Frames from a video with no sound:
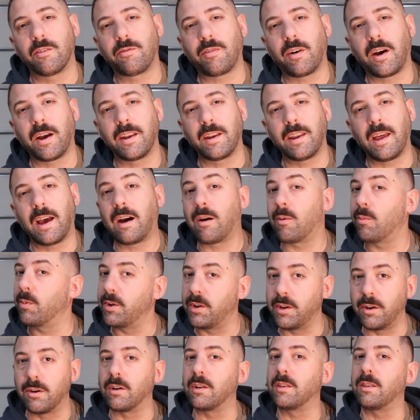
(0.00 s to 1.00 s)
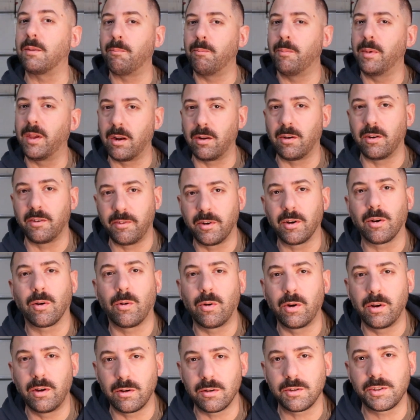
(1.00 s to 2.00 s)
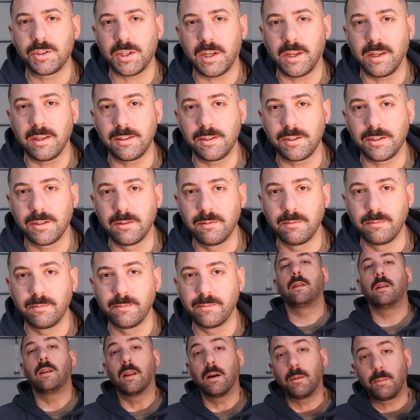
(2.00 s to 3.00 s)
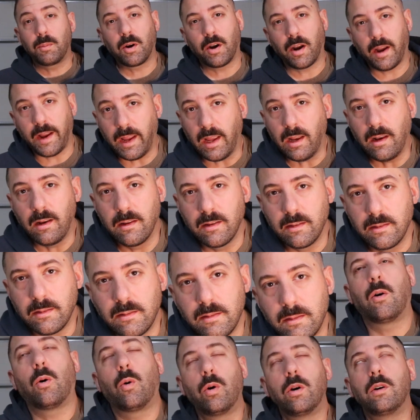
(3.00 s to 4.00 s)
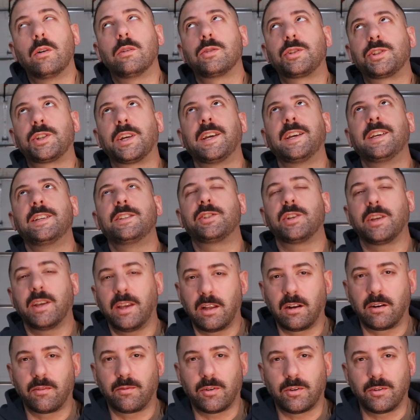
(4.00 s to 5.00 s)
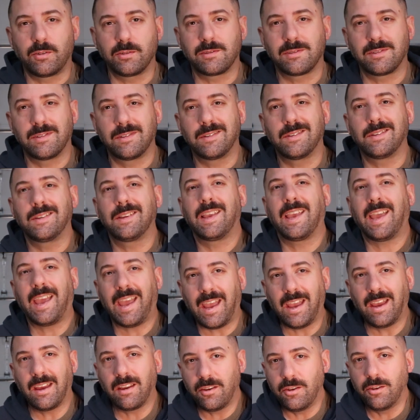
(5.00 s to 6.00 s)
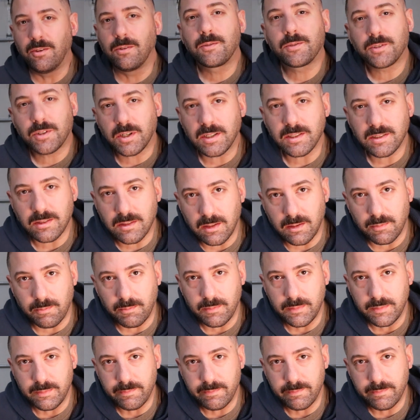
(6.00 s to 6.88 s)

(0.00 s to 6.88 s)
to find out when you're in the middle of your oil change. Number 8, oil change intervals. Can you trust them?